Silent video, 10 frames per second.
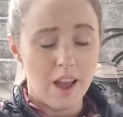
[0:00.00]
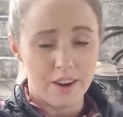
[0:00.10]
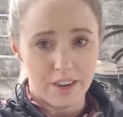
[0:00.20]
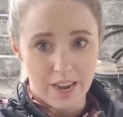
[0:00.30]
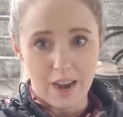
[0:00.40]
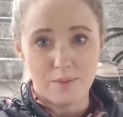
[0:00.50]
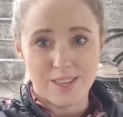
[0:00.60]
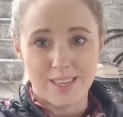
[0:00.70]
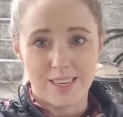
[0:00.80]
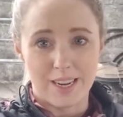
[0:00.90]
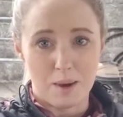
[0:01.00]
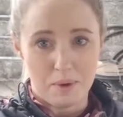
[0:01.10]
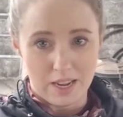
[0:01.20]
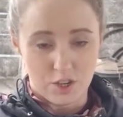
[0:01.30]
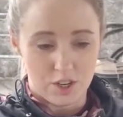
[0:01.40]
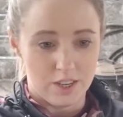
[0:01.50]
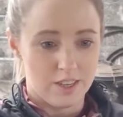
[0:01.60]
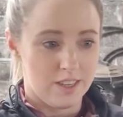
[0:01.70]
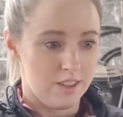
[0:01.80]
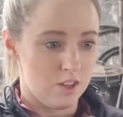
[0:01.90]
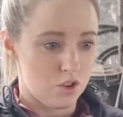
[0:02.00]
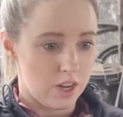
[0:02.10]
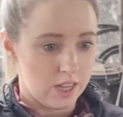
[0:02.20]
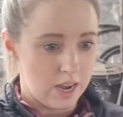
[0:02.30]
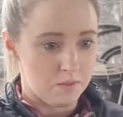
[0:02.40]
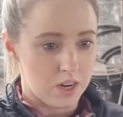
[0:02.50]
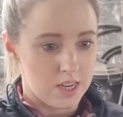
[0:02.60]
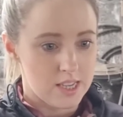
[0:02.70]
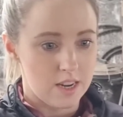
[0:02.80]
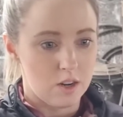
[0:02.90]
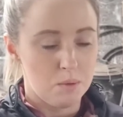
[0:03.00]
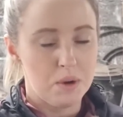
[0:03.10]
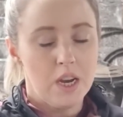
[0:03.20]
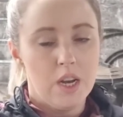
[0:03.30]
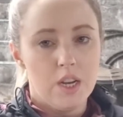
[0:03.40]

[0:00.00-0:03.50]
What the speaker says: and I have seen a badger in the trail camera I set up.